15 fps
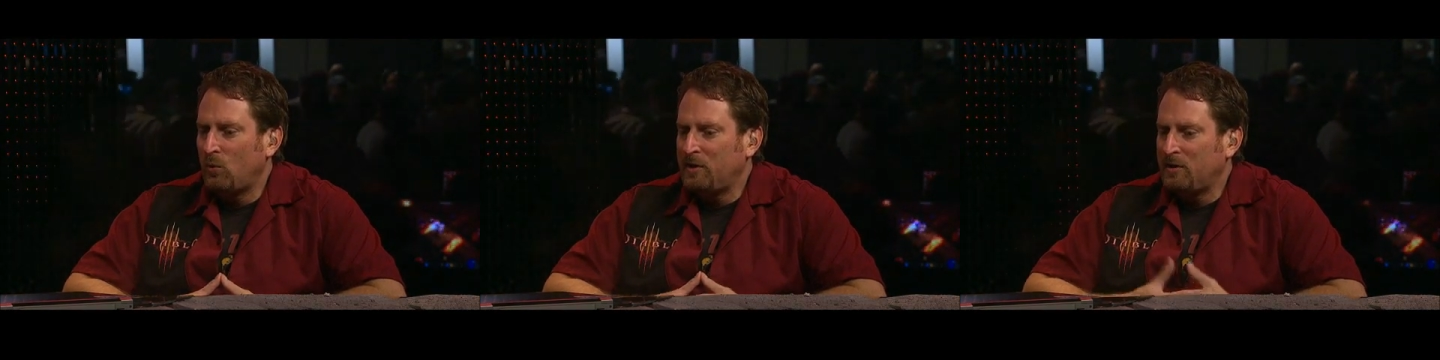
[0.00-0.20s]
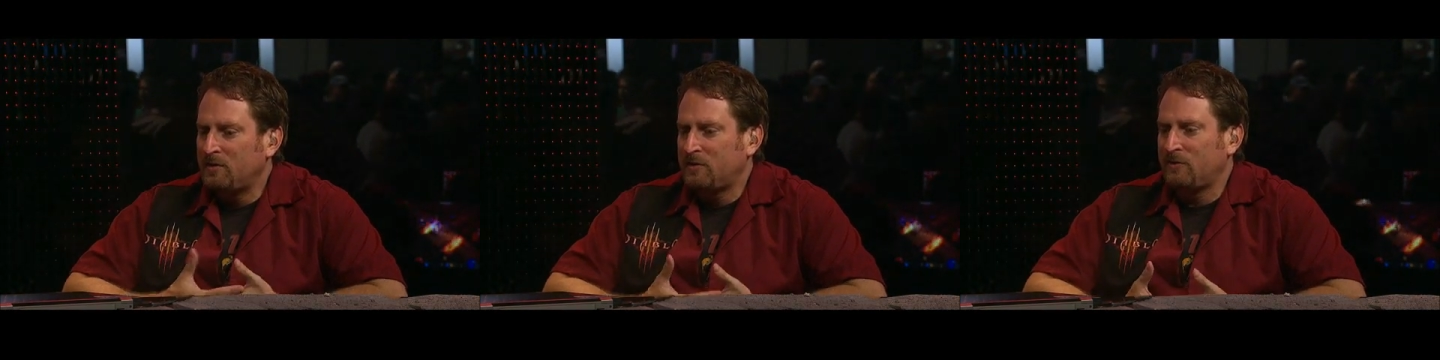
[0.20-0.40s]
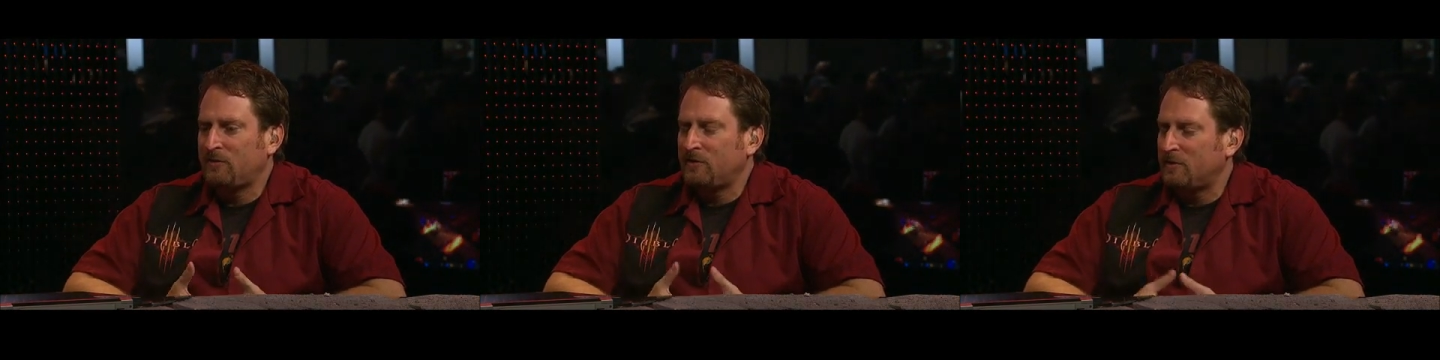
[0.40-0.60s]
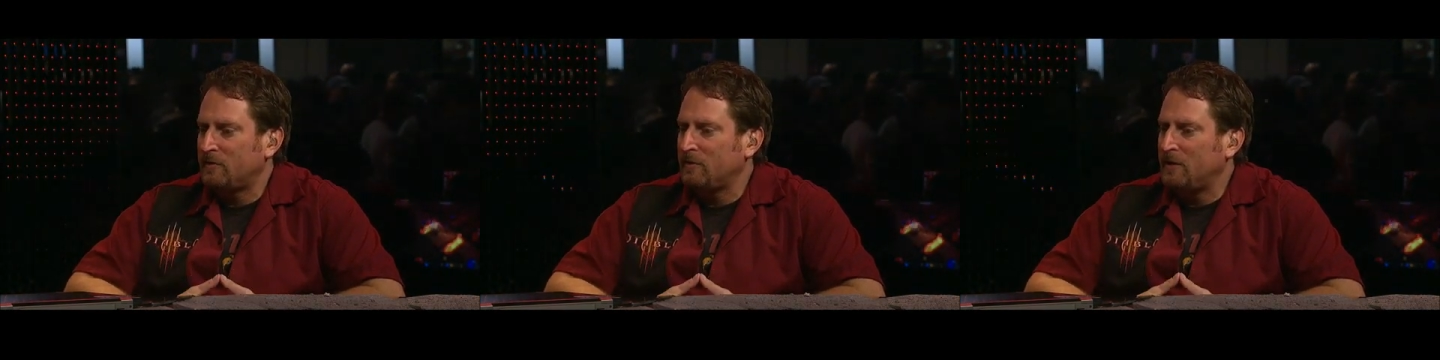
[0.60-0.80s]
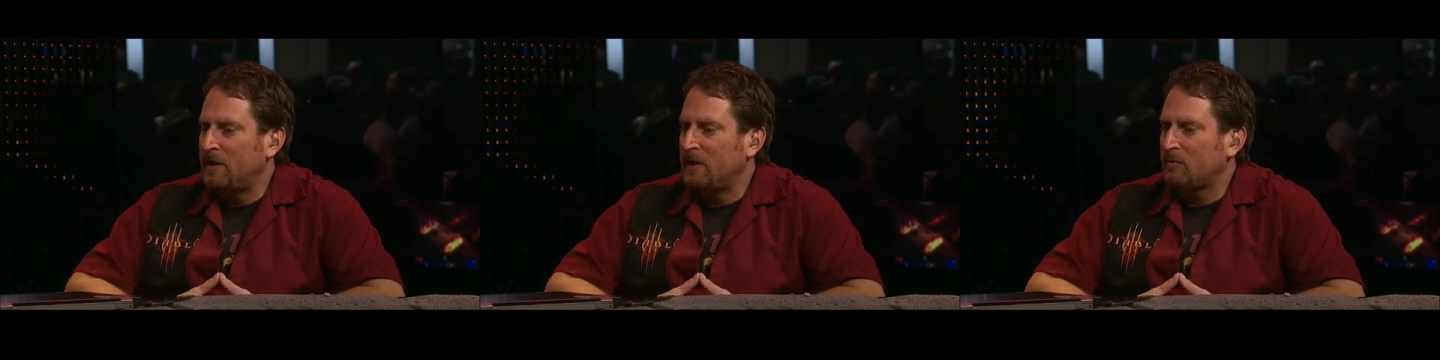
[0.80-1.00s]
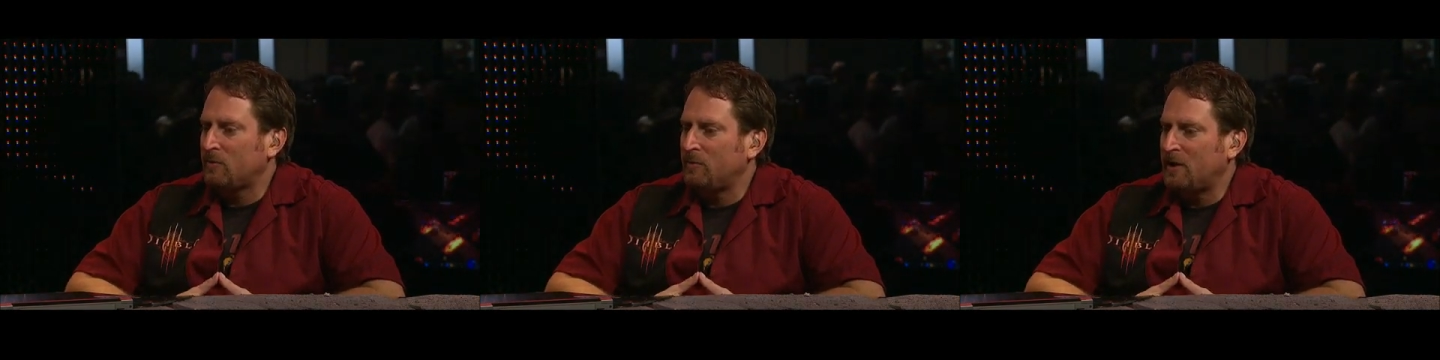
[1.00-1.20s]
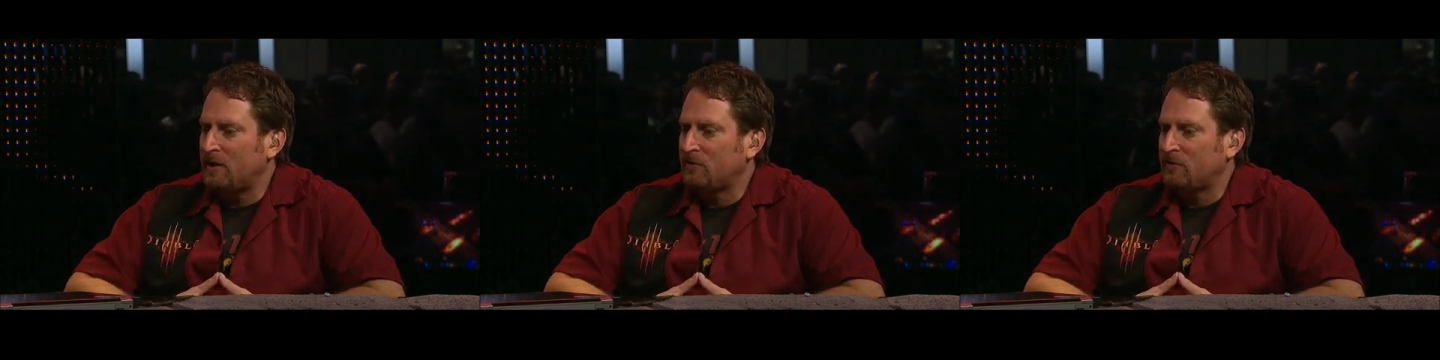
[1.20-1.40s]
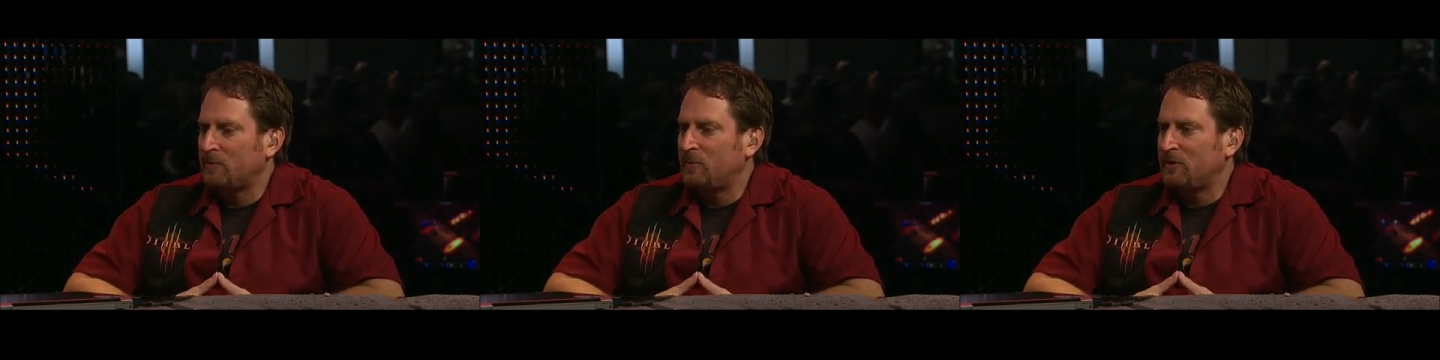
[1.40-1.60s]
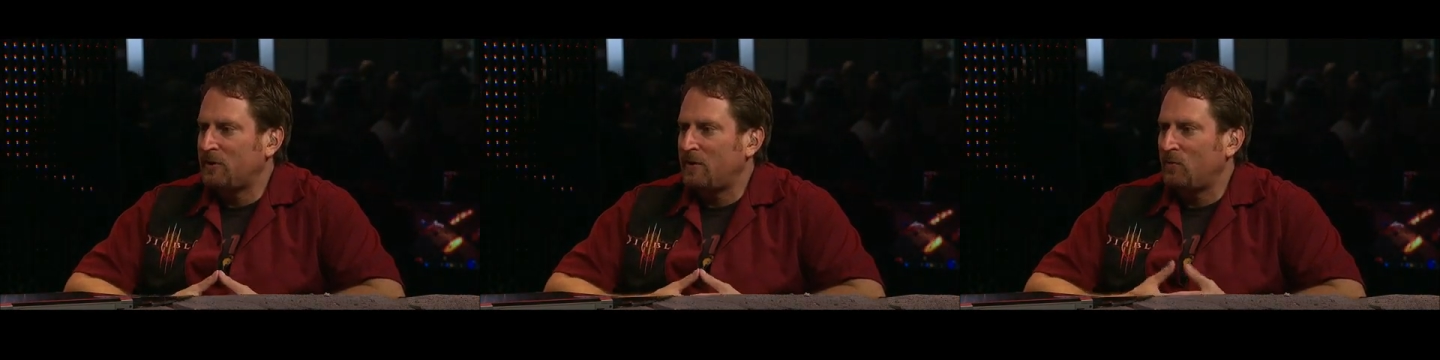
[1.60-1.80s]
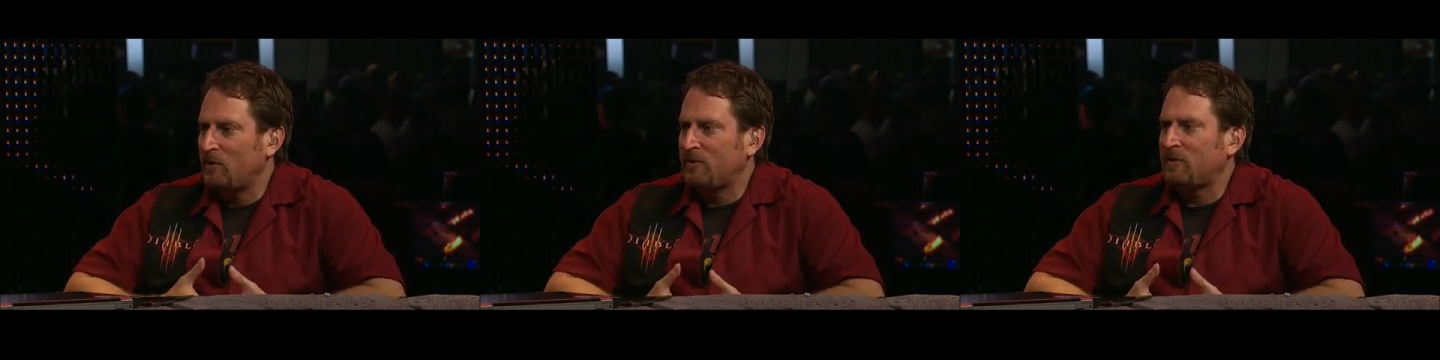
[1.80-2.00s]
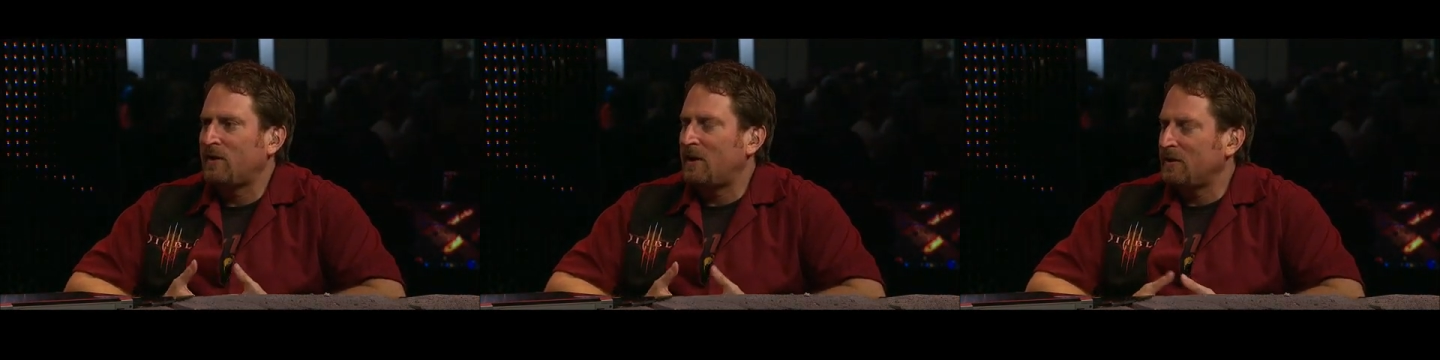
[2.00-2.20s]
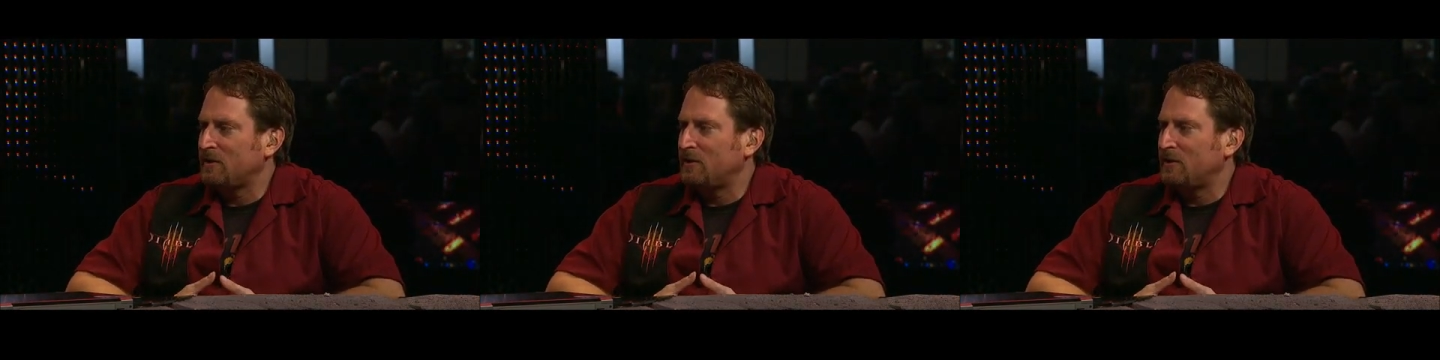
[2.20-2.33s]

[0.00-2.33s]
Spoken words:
We did consider the Necromancer, but then we thought,